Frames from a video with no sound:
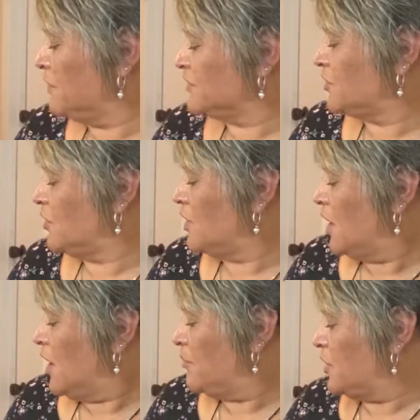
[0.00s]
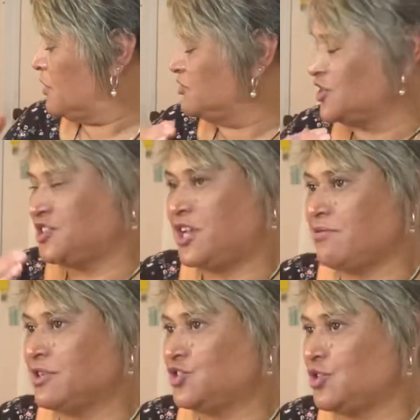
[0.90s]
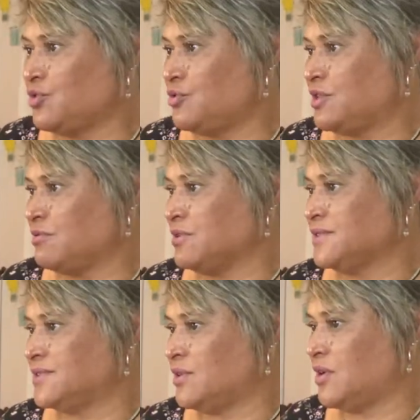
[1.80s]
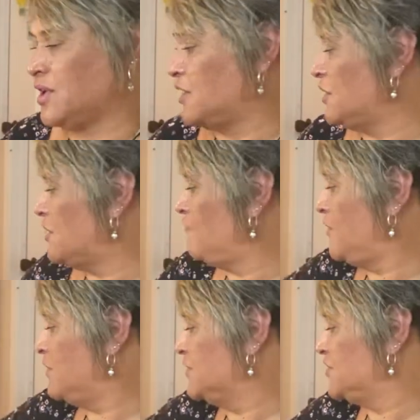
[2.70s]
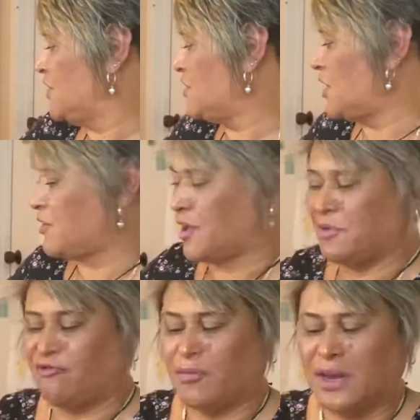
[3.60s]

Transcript: So, but I'm just hearing too, there is like in the influence, okay, coming from a